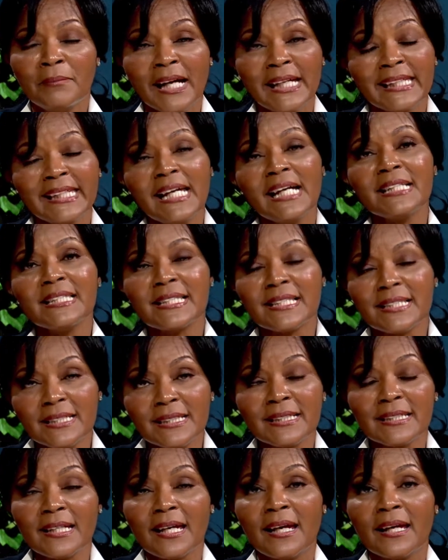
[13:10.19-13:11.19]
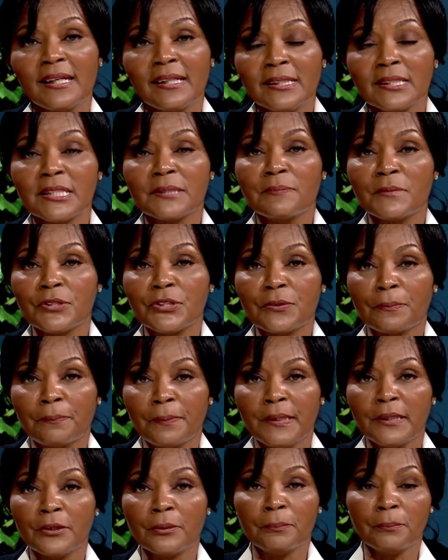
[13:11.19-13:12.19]
My guest today is Mr.
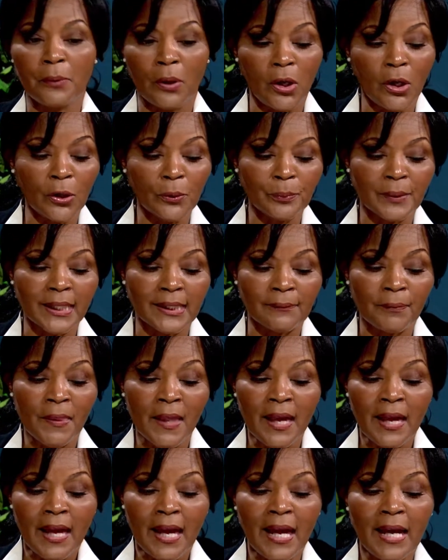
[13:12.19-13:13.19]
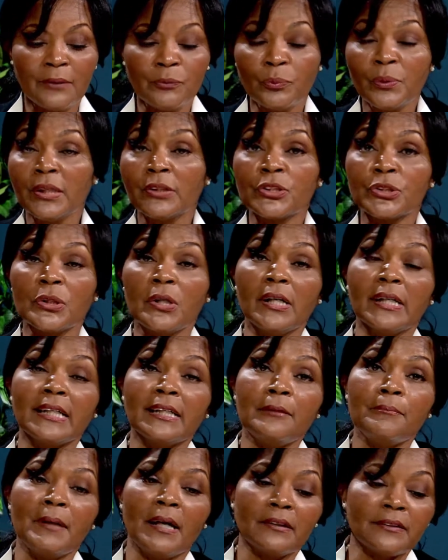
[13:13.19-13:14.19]
Peter Baldwin, and we're talking
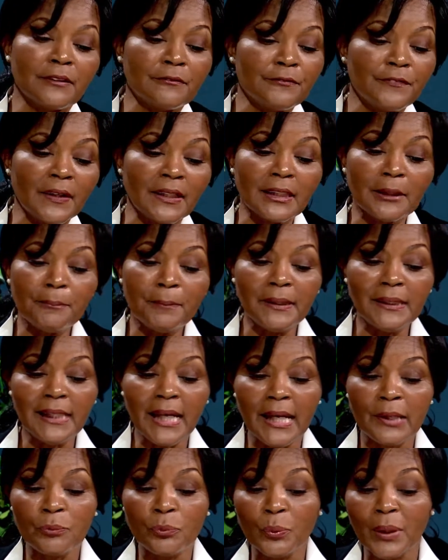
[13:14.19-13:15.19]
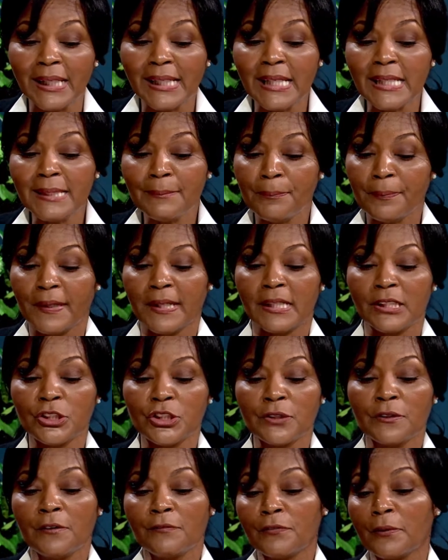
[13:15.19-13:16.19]
about developing a winning
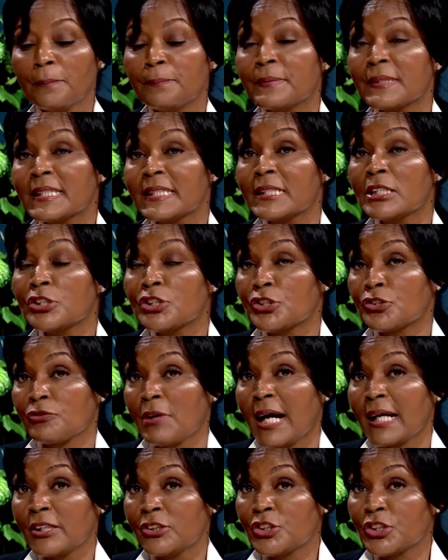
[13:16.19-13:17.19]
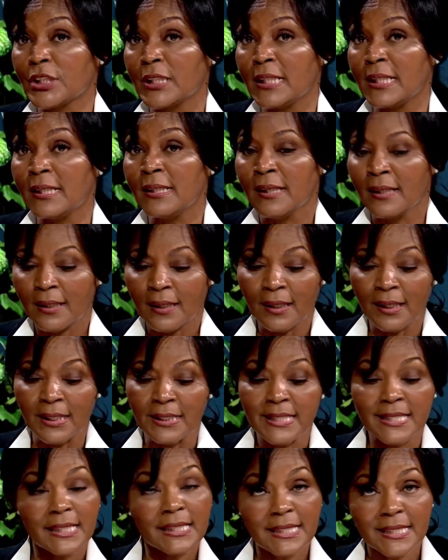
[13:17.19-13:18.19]
pitch for business strategy
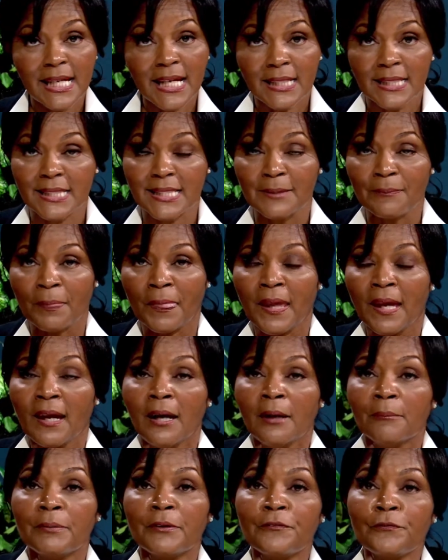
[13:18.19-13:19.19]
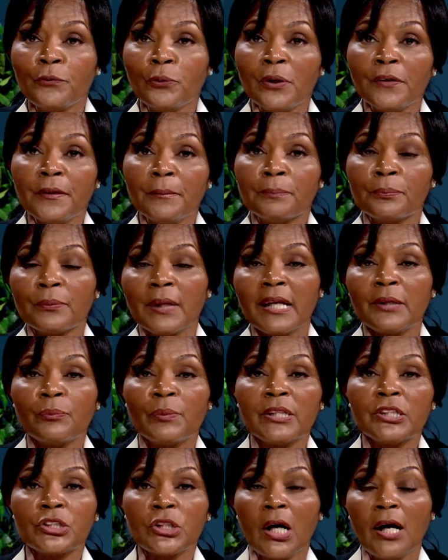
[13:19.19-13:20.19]
success. Before the break,
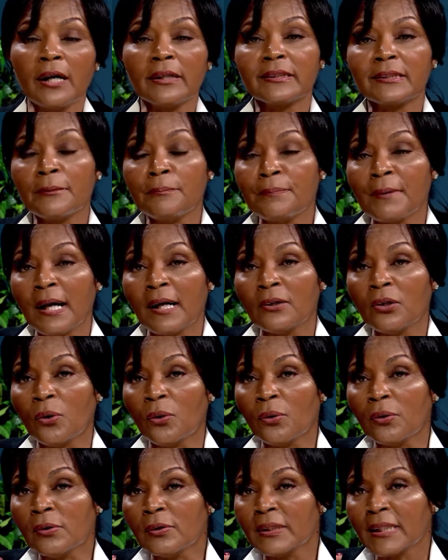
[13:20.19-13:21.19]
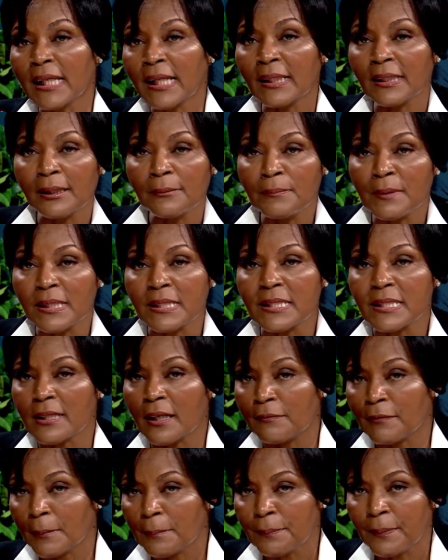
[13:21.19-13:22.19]
we talked about all elements
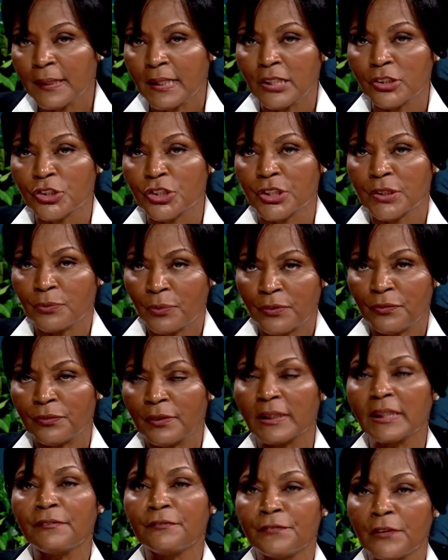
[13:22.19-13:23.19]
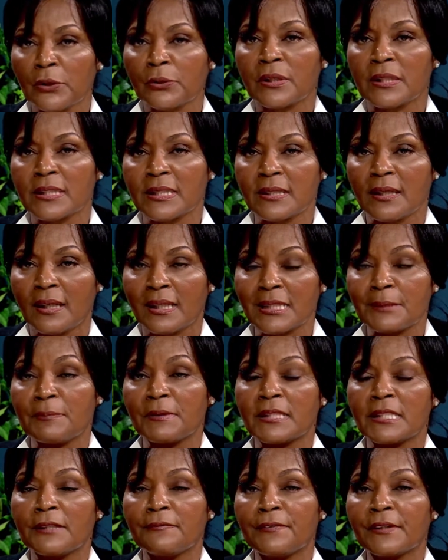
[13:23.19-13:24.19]
of a pitch. We really focused
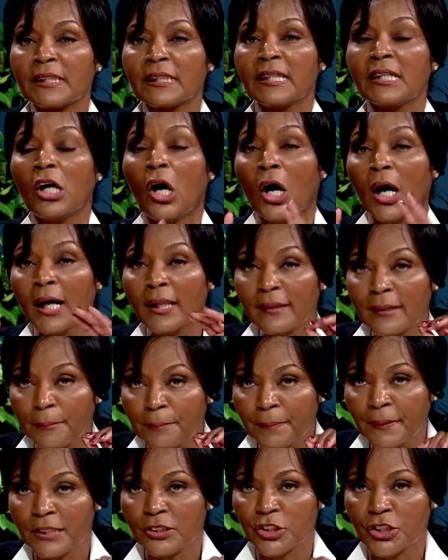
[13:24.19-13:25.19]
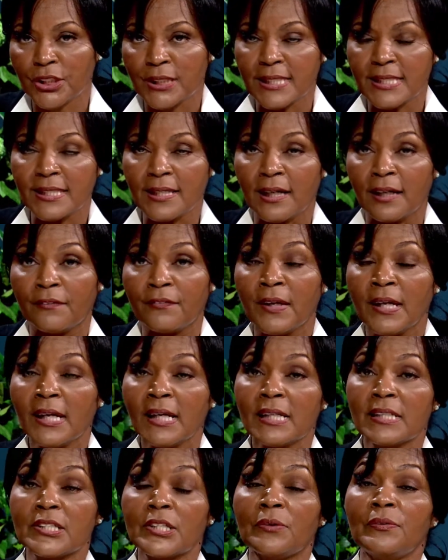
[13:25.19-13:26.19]
specifically on the pitch itself.
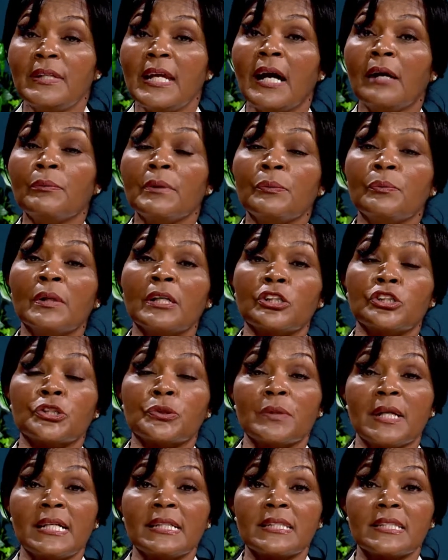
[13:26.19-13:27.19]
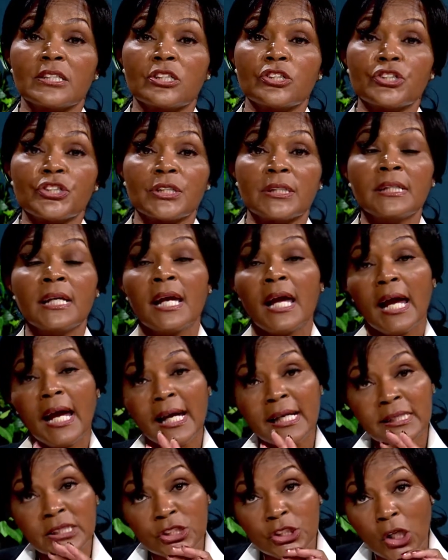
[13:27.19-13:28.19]
And so now we want to transition
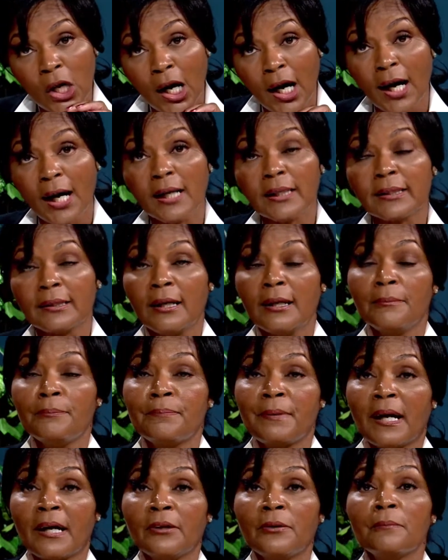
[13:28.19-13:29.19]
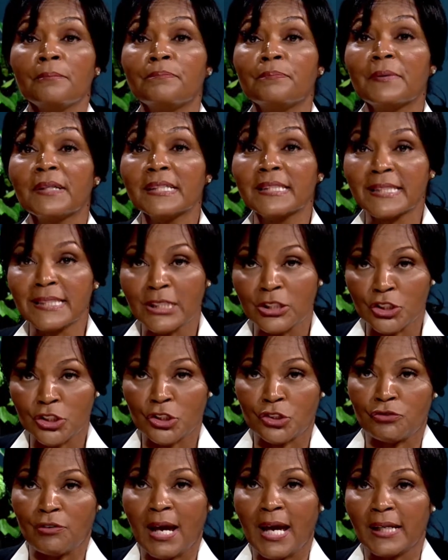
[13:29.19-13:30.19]
and talk about business
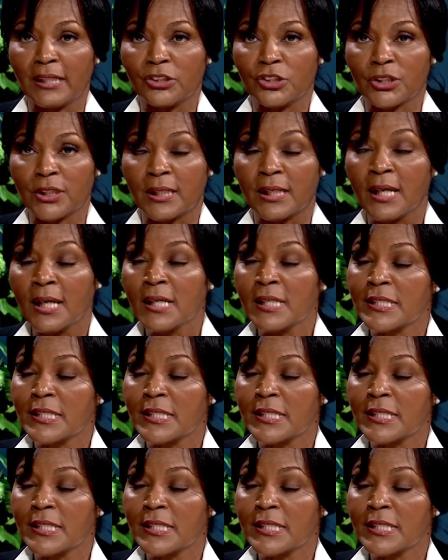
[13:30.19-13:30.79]
strategy.